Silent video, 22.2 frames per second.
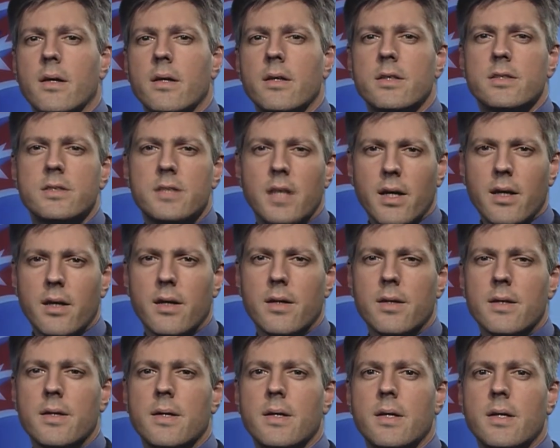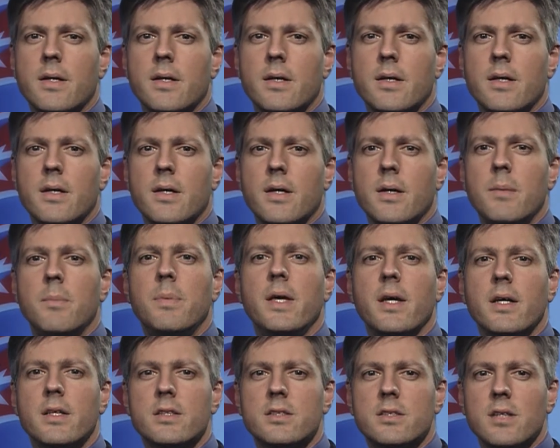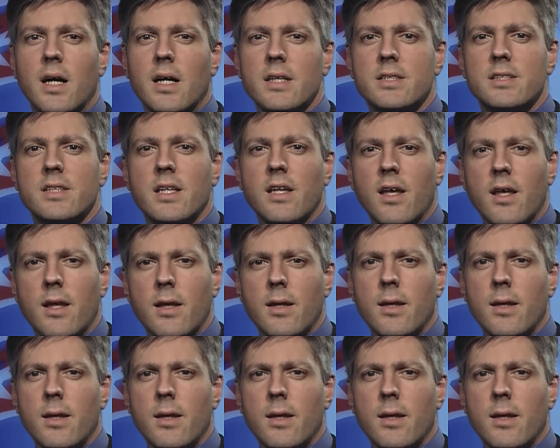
Second, be exhaustive